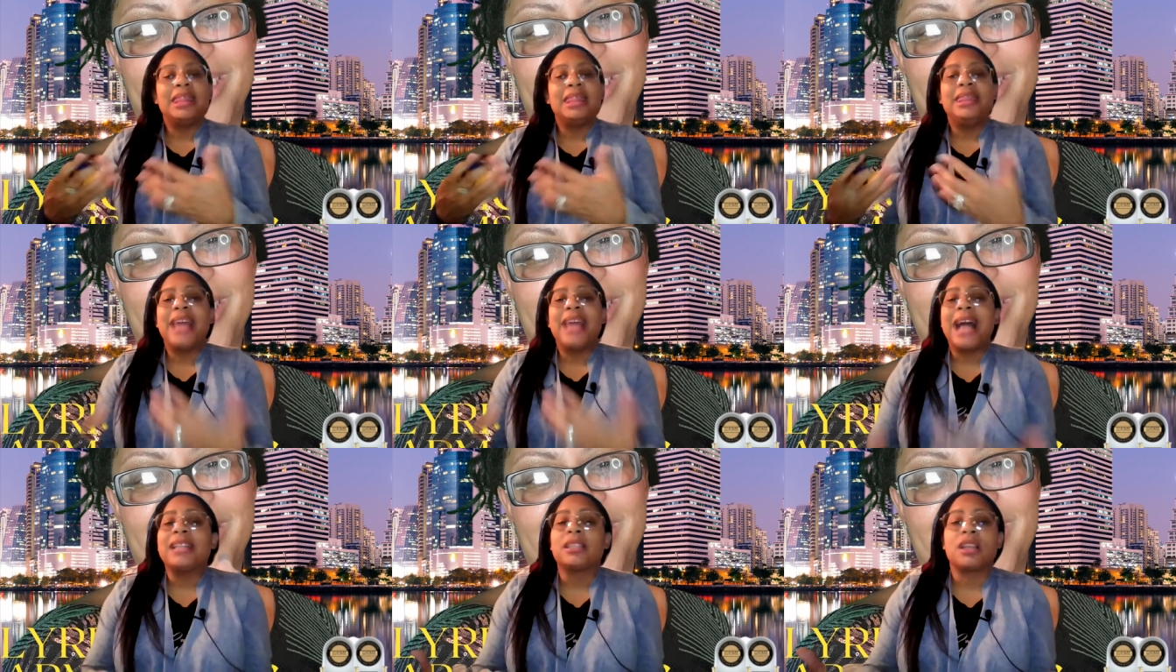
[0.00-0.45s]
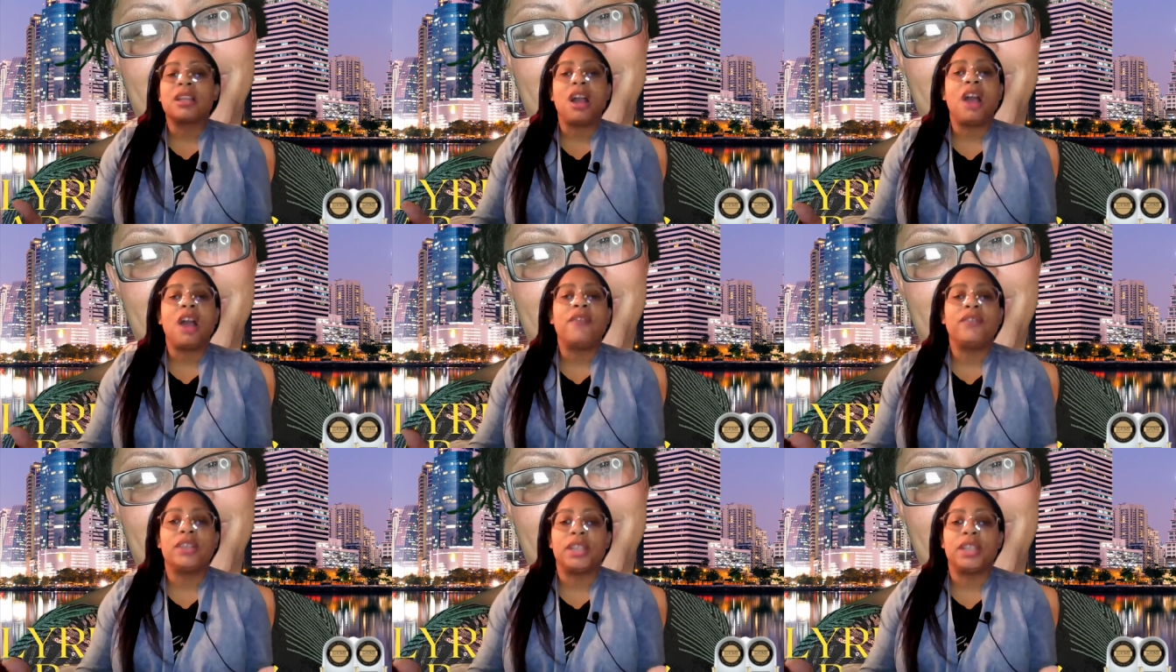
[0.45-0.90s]
that's
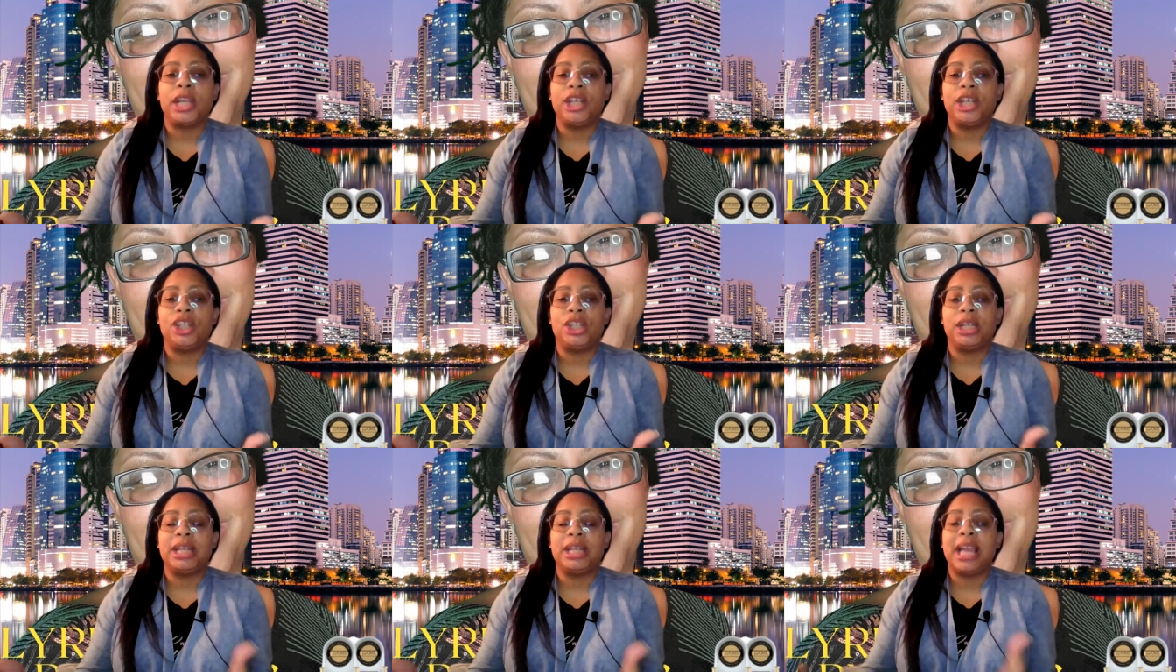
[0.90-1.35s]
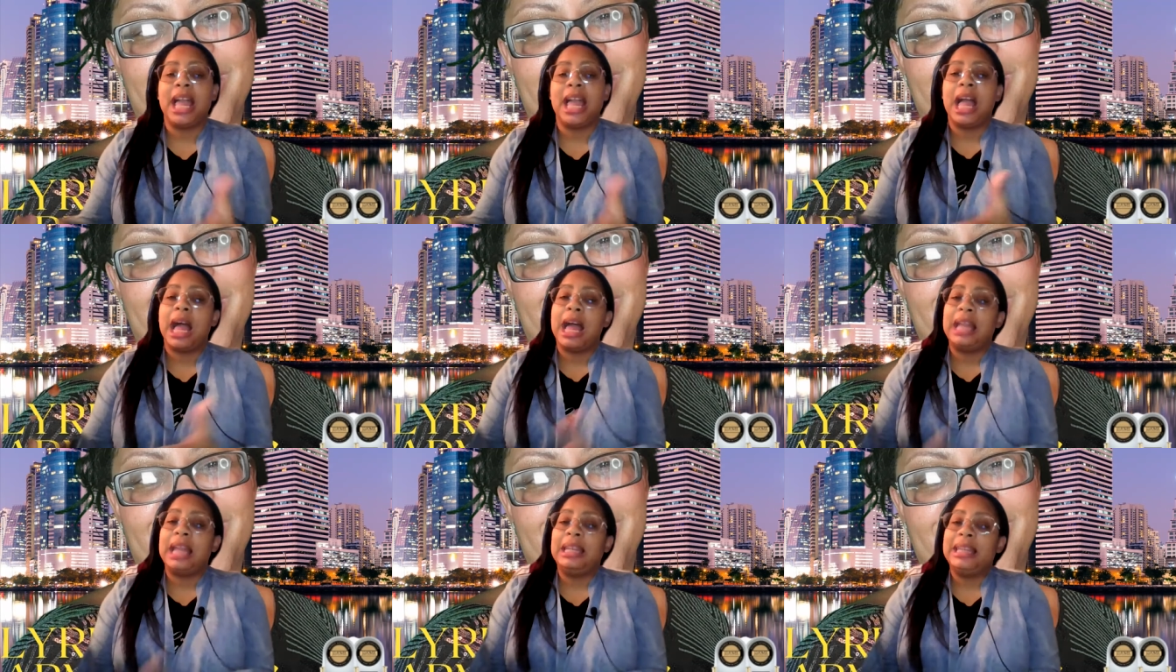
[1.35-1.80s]
conversation
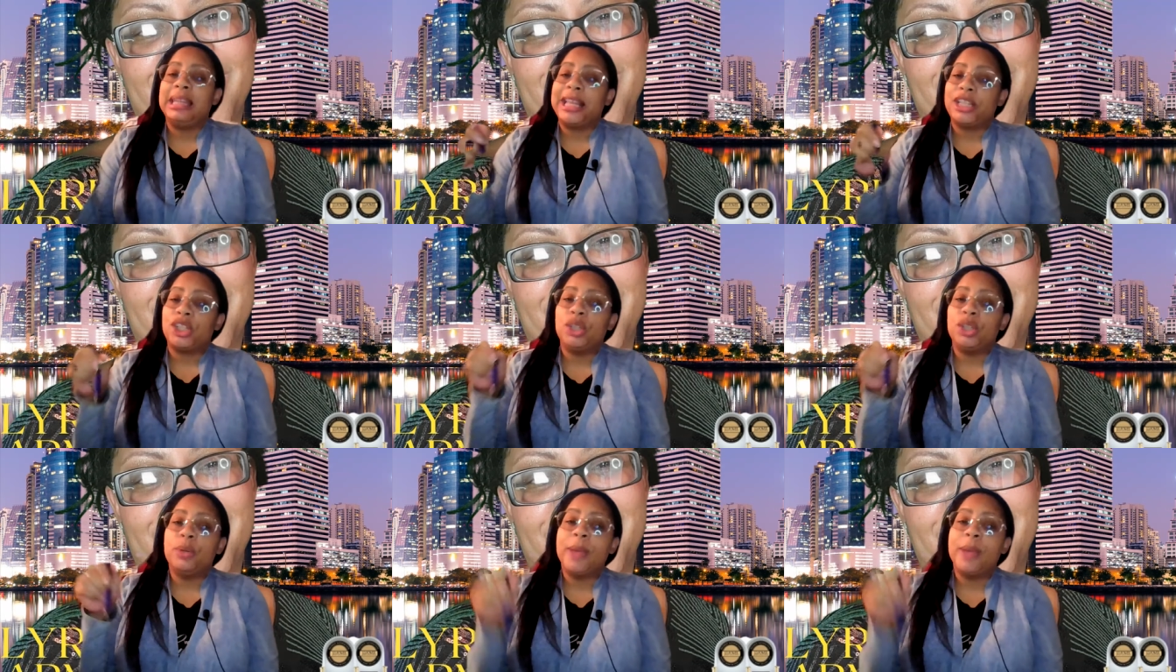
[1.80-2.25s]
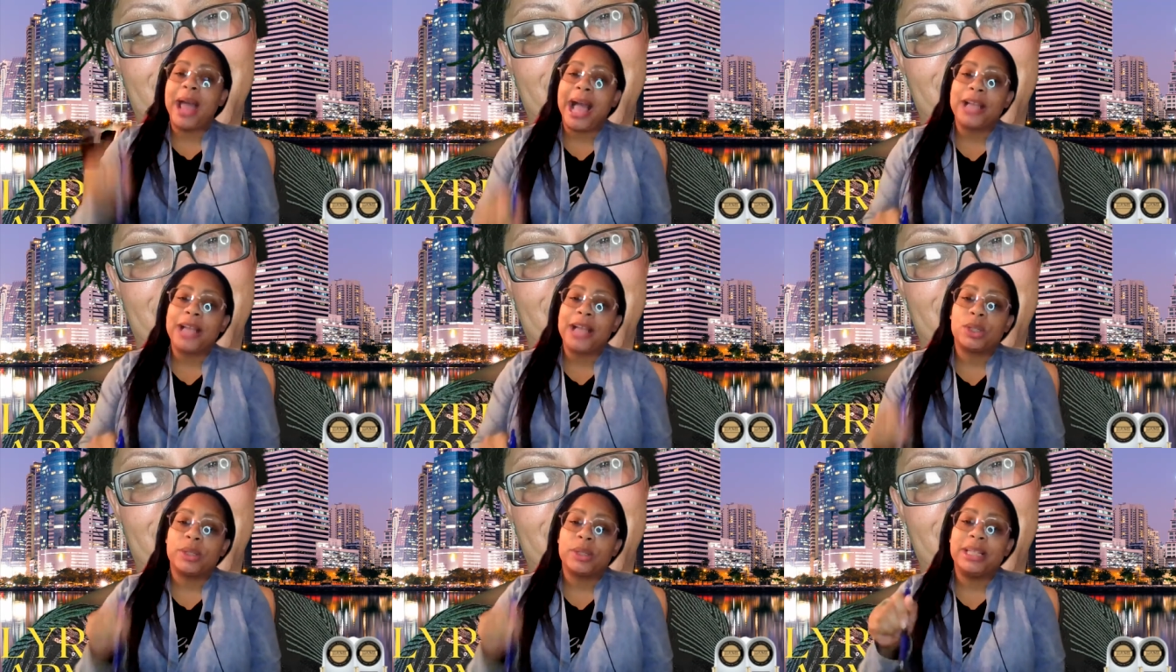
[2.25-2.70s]
unless you
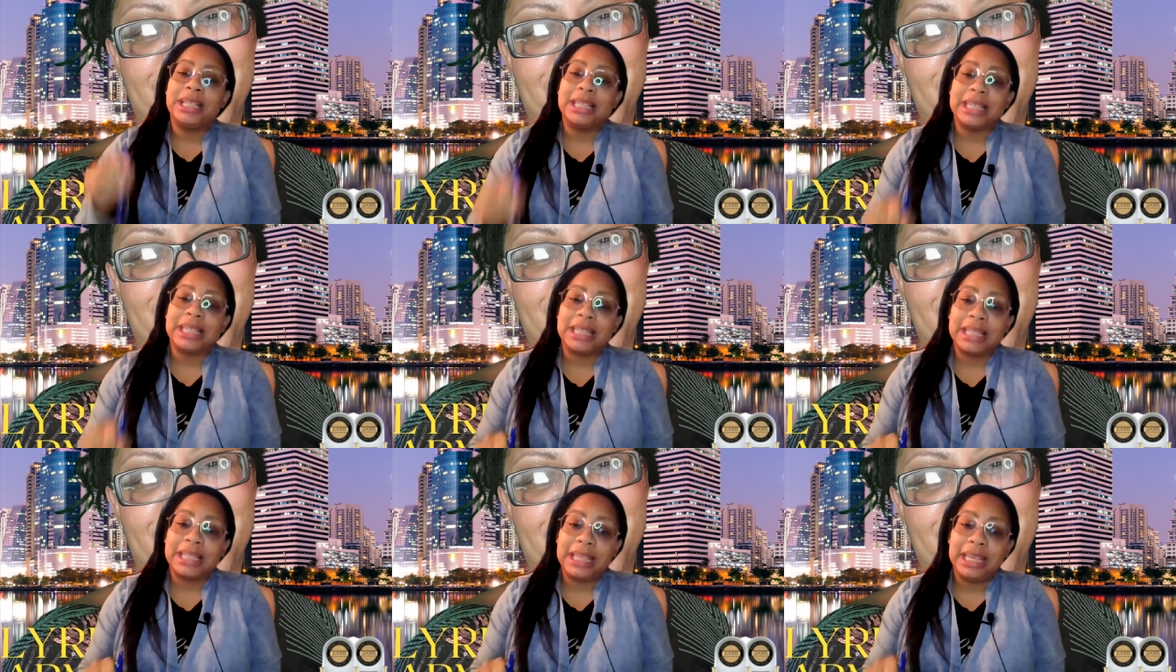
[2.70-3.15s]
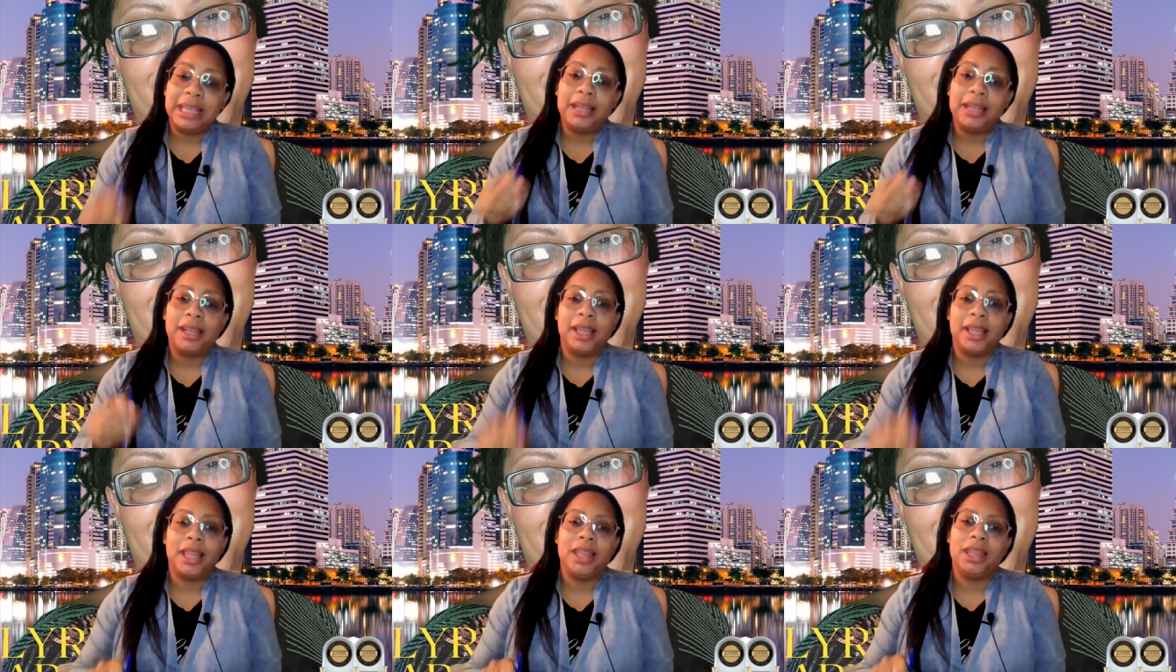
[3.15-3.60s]
actually see
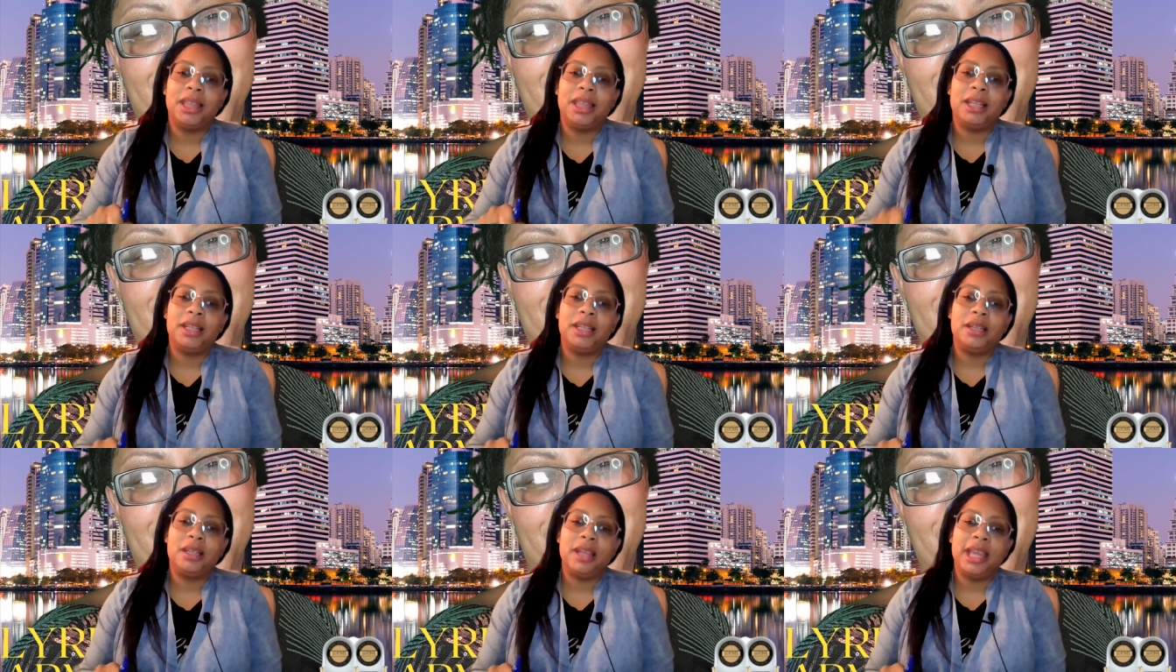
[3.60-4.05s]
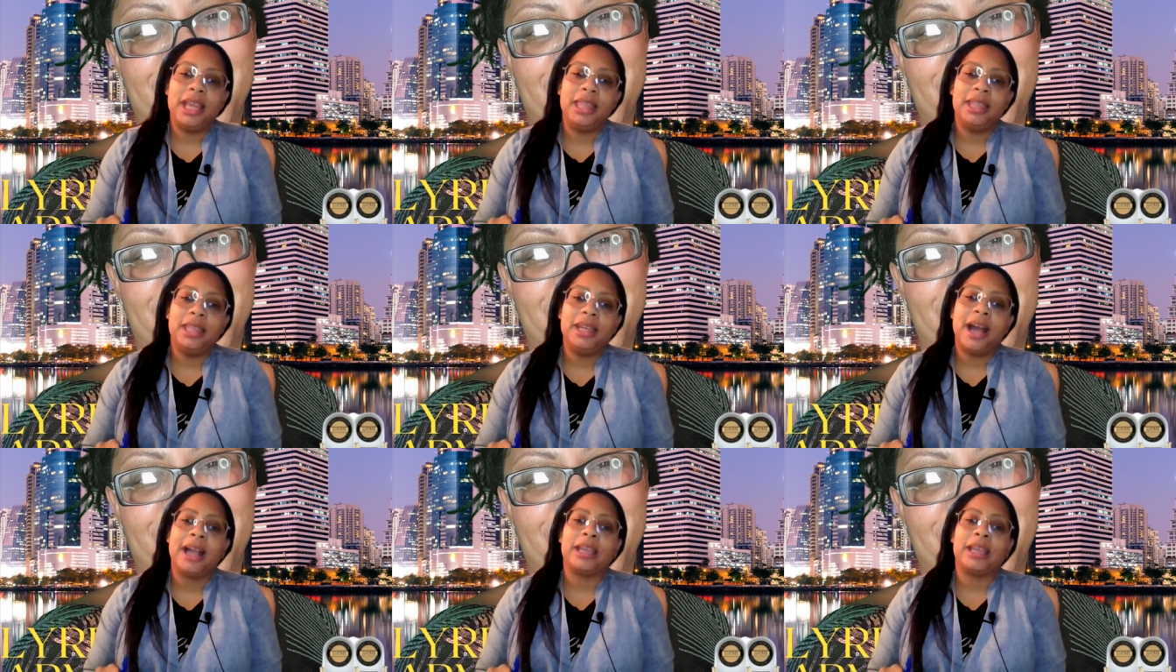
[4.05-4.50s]
it in
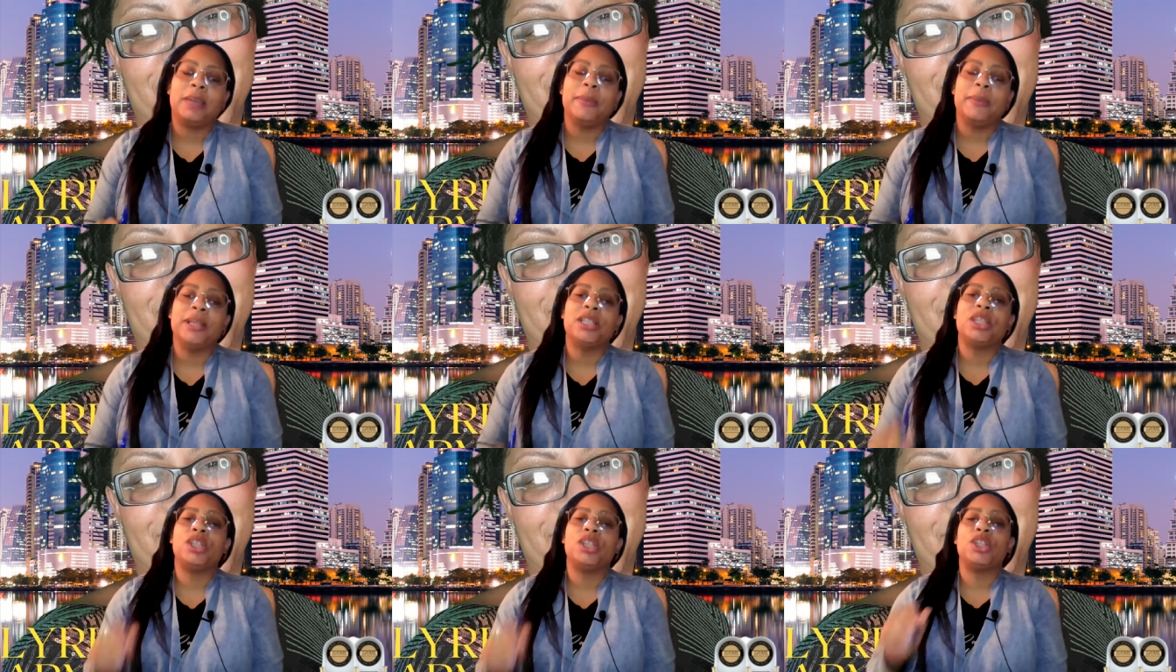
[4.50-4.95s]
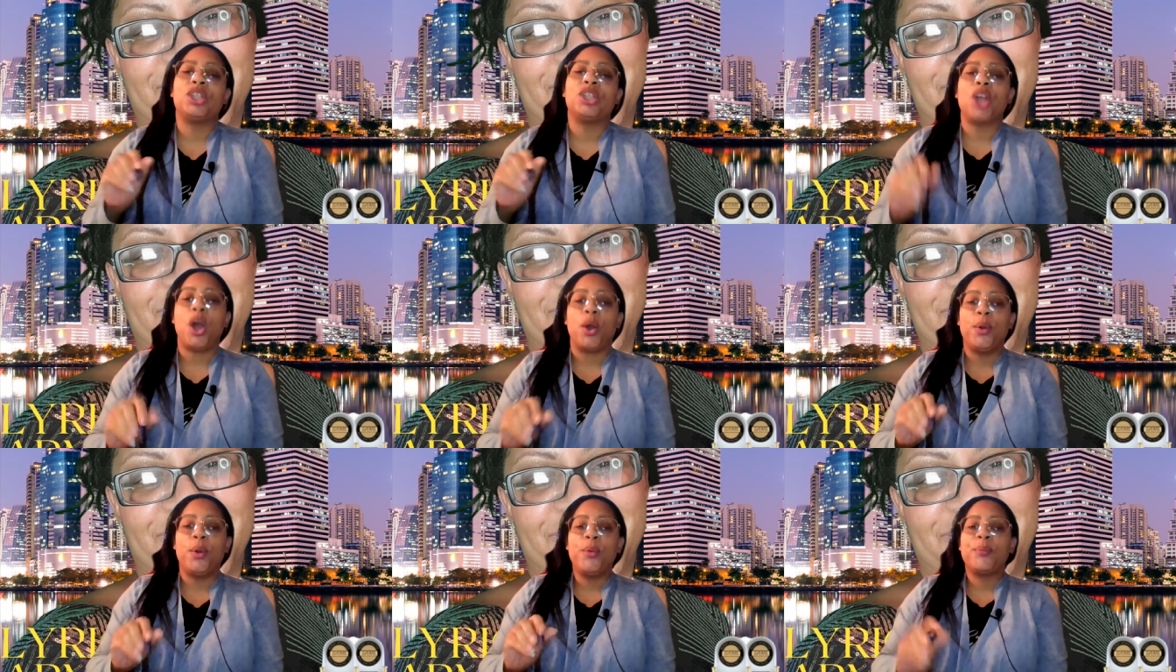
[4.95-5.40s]
the documents.
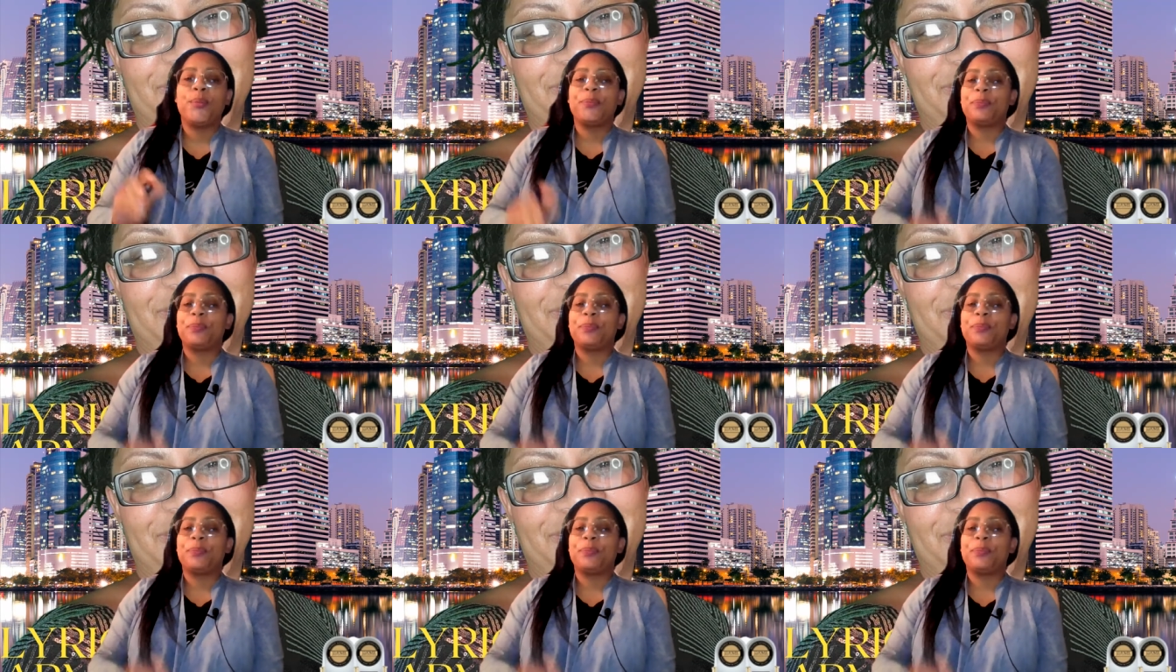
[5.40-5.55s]
So